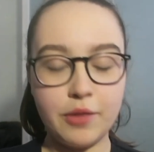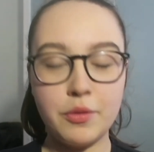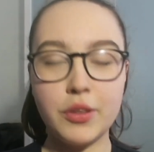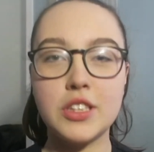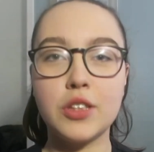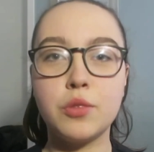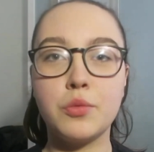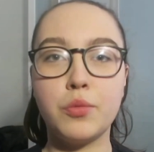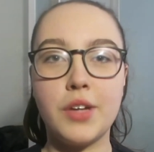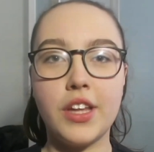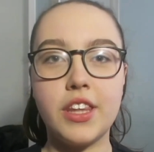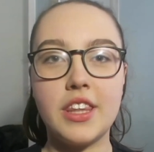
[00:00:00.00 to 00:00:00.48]
it
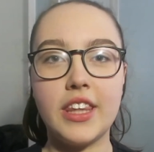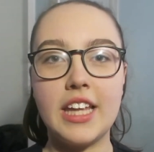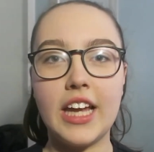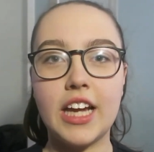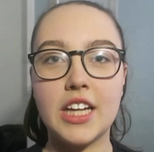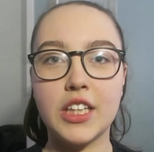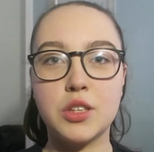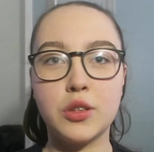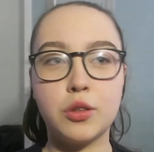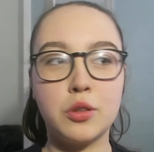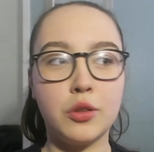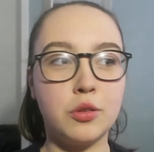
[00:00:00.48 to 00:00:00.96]
wasn't with the
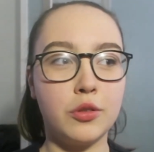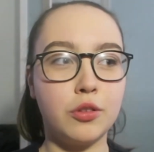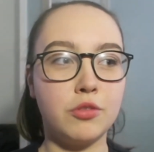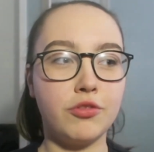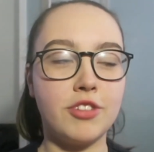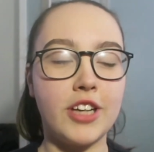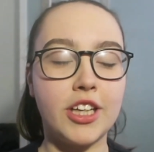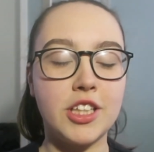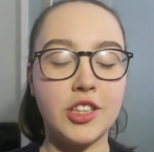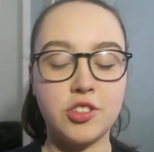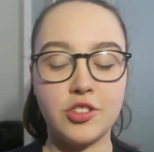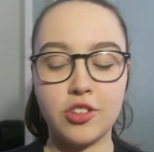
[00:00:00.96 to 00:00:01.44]
actual
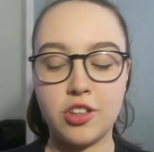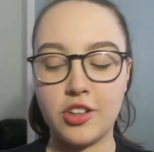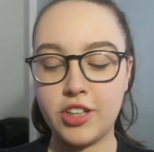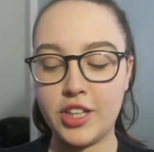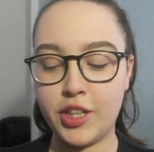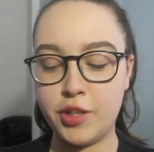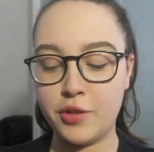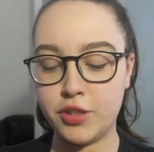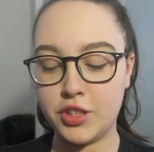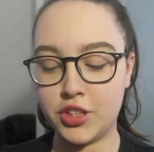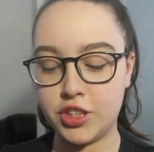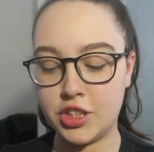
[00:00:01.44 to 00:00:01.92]
restaurant,
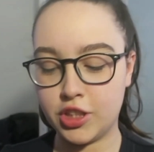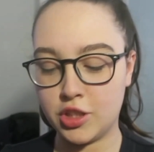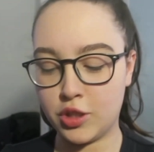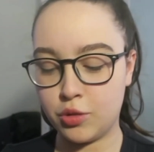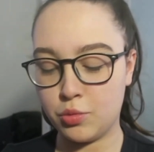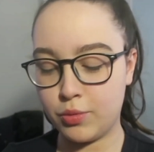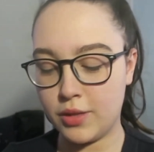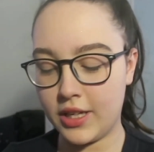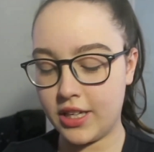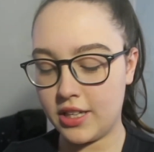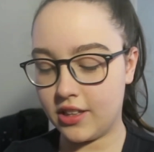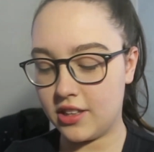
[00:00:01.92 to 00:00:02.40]
it was just
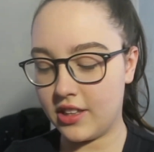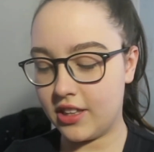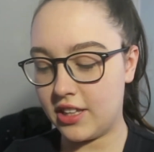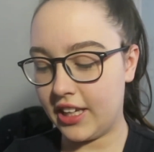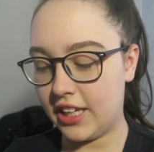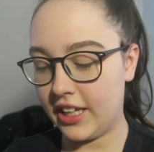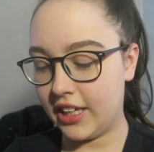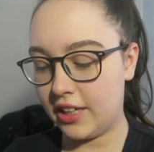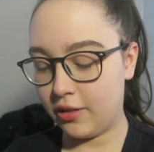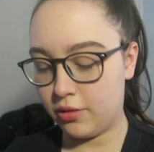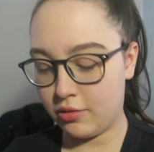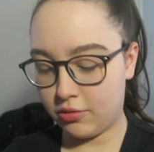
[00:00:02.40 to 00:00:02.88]
with
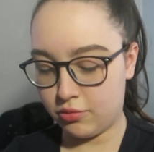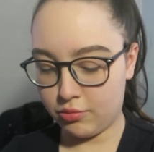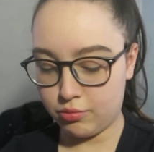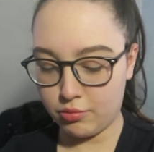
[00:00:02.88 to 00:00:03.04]
the